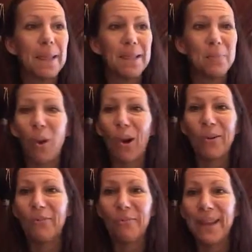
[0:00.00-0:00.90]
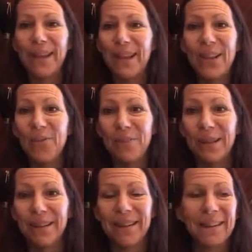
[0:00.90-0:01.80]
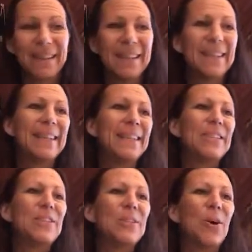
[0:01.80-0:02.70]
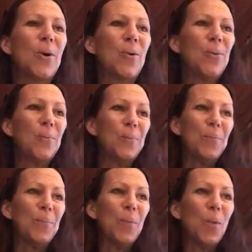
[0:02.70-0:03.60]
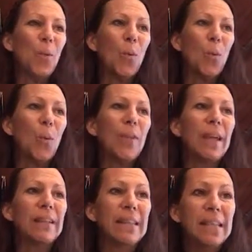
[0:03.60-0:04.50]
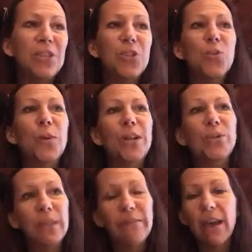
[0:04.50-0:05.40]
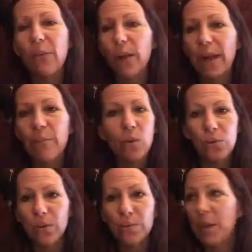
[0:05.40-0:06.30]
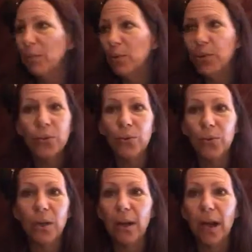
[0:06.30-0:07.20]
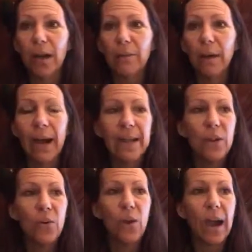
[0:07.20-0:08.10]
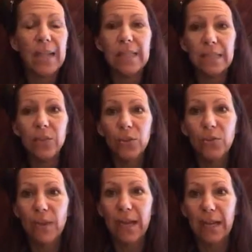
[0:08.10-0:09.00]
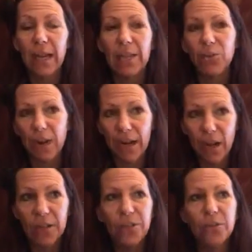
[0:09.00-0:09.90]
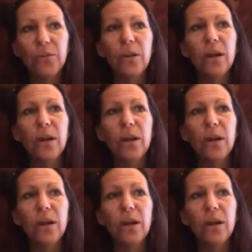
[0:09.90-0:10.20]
It's part of being human. So where that leads you when you live that way, most people do. I know I still do that. I try not to,